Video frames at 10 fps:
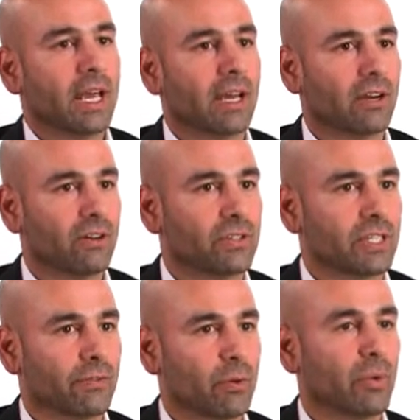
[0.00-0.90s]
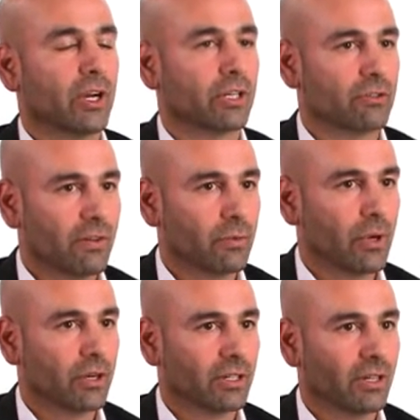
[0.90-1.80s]
Obviously if I'm buying a travel
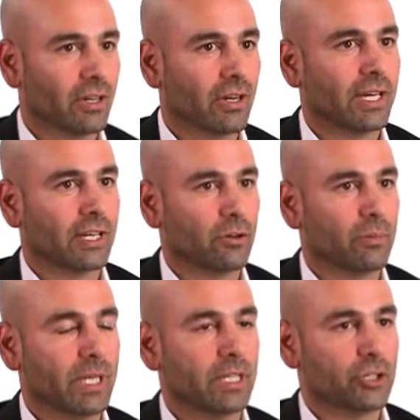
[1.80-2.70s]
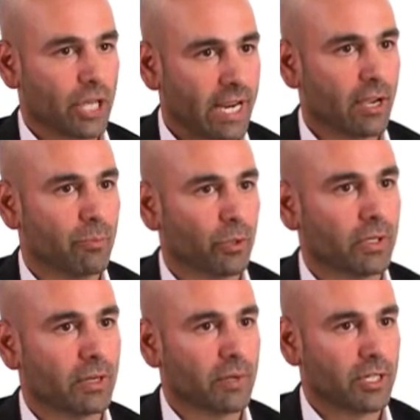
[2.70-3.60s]
product online, it could be the checkout
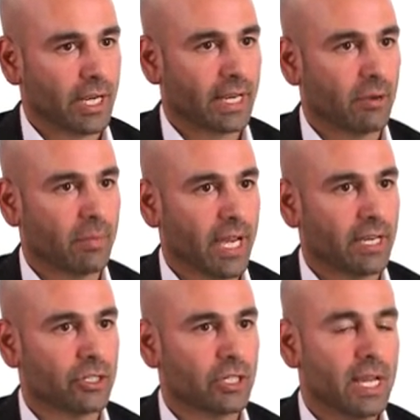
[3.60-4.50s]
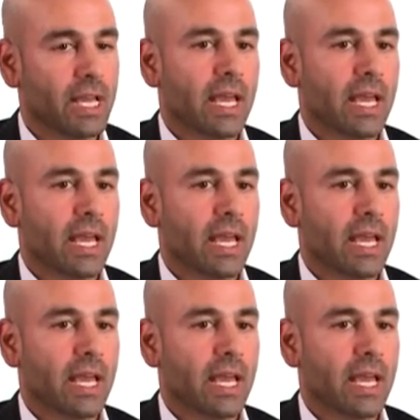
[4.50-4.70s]
button in my checkout page.